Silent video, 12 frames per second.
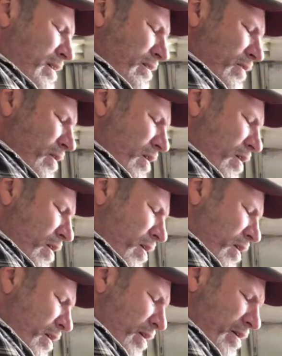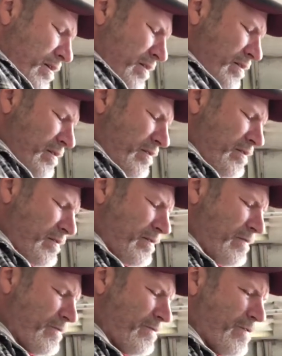long
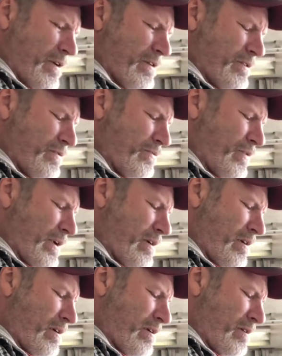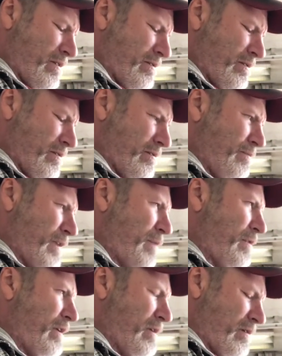front to rear,
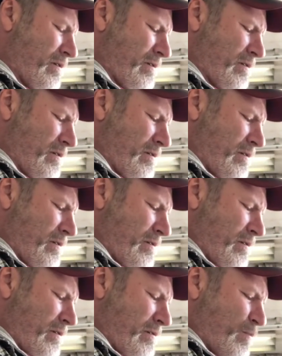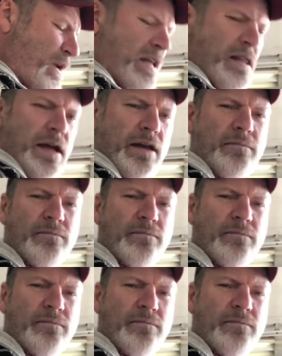maybe, brake line.